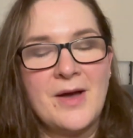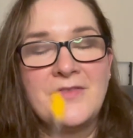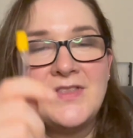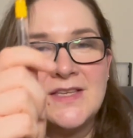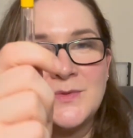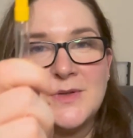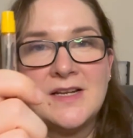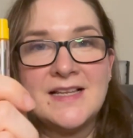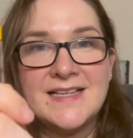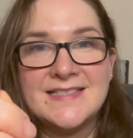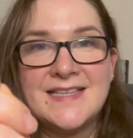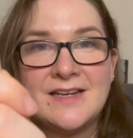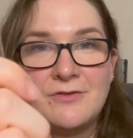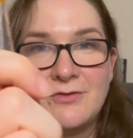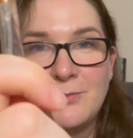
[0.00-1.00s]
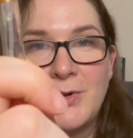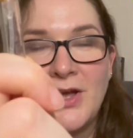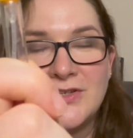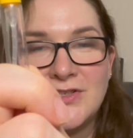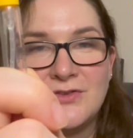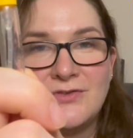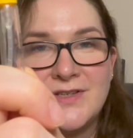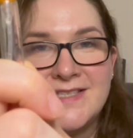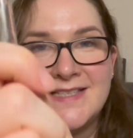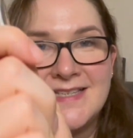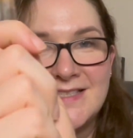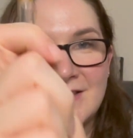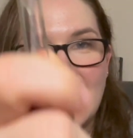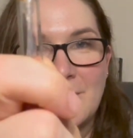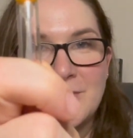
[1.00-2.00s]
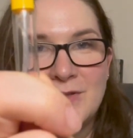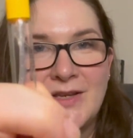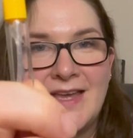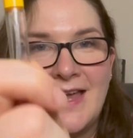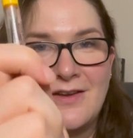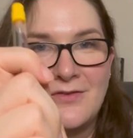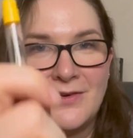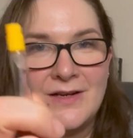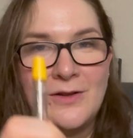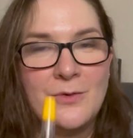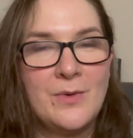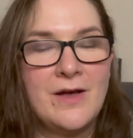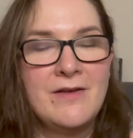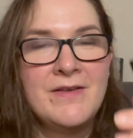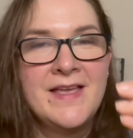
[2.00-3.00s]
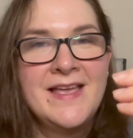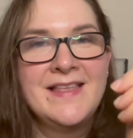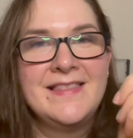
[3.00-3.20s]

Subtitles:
This one, like I said, I've purchased recently, so that one's okay for a little while.